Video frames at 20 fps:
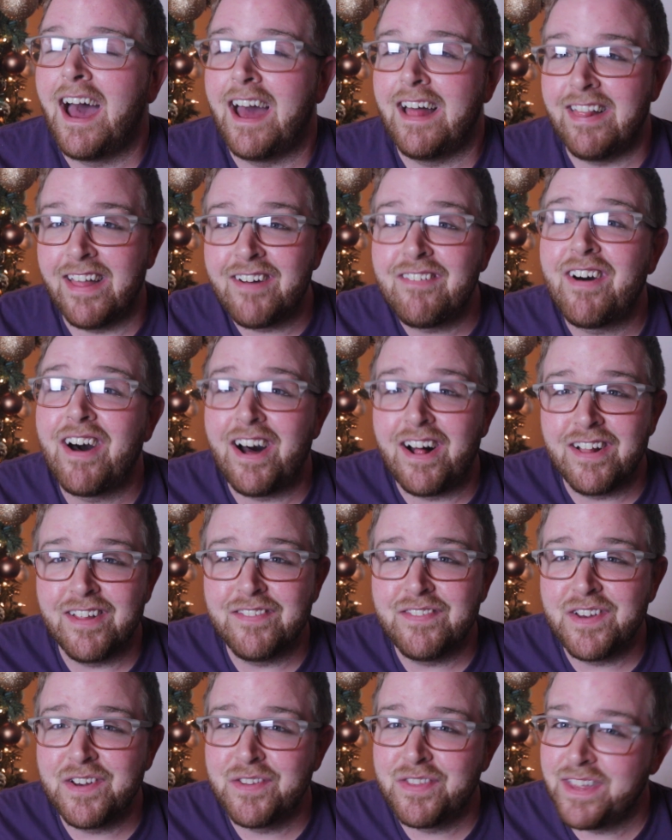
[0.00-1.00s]
I love all
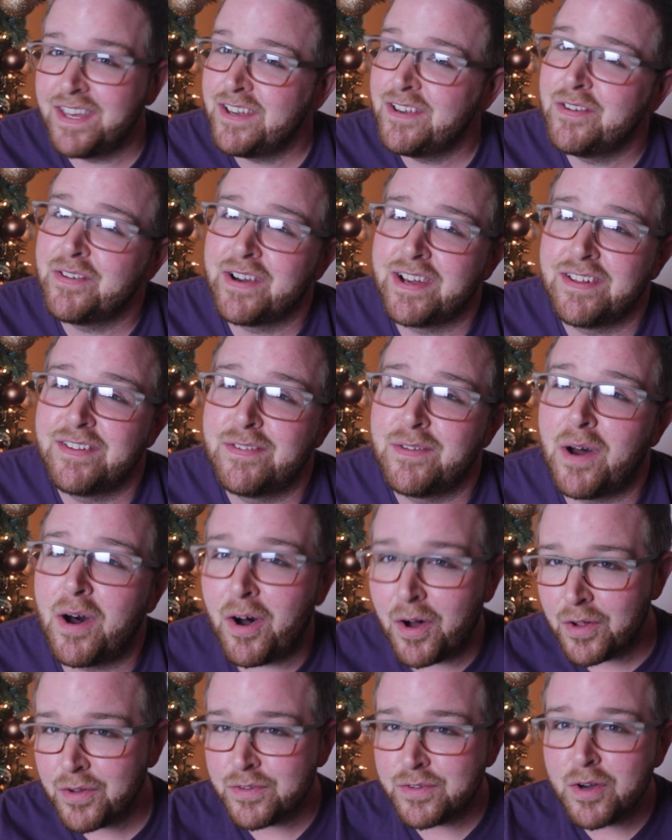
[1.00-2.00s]
of you. Thank you guys
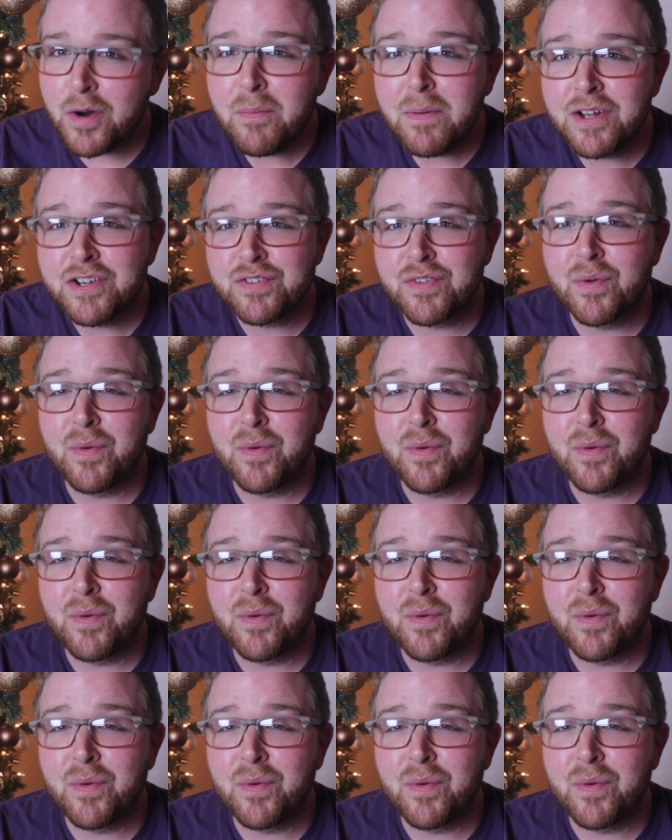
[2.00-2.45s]
all so much